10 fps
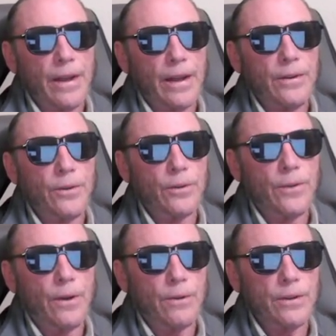and you'll
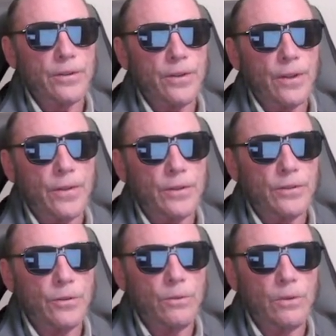notice that the
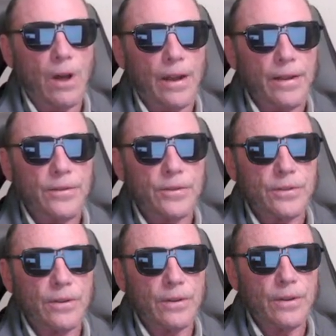2 lines
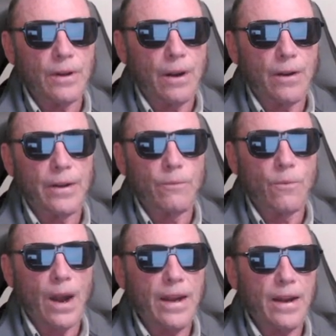are at
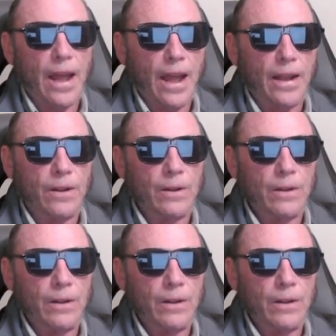right angle.